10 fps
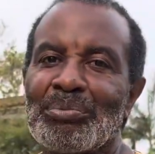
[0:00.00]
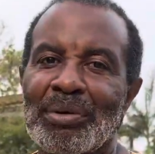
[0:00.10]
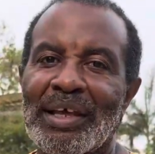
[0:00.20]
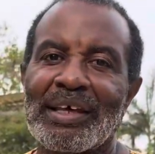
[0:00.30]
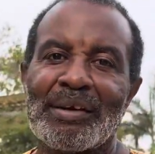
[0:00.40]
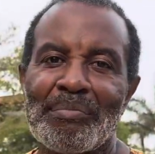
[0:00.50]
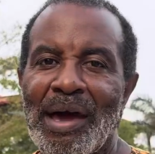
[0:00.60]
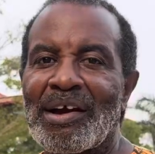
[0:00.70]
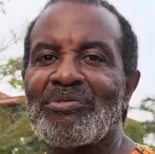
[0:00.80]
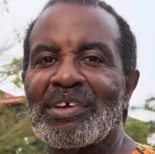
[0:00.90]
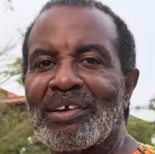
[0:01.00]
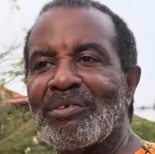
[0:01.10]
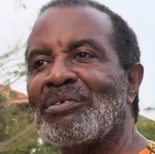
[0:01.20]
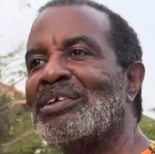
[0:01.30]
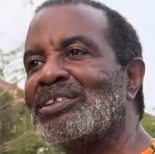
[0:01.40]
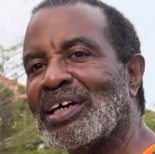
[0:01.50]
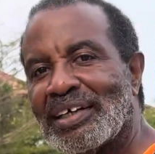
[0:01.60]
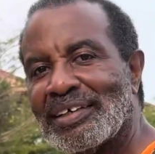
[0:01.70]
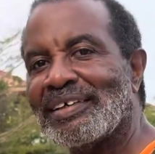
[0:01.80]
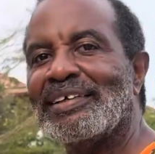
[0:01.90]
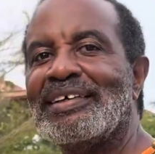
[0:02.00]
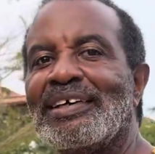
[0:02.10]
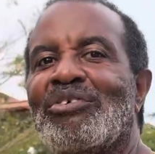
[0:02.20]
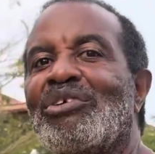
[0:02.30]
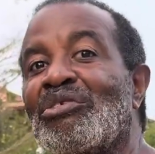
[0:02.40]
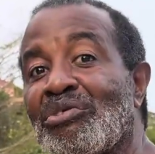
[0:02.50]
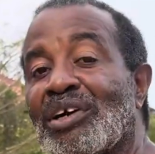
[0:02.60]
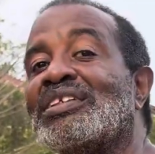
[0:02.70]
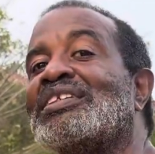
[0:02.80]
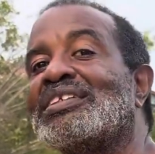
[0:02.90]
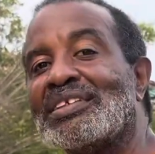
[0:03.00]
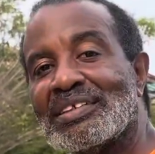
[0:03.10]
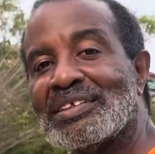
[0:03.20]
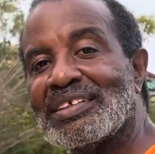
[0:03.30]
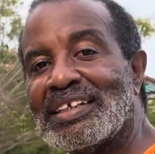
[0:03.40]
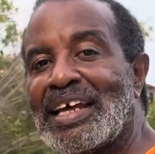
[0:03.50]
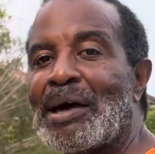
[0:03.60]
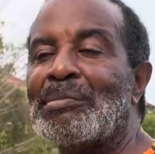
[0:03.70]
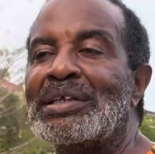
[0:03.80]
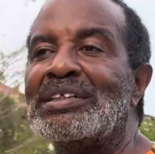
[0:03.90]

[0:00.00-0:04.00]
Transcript: we're playing a backfill where we're trying to reverse the damage.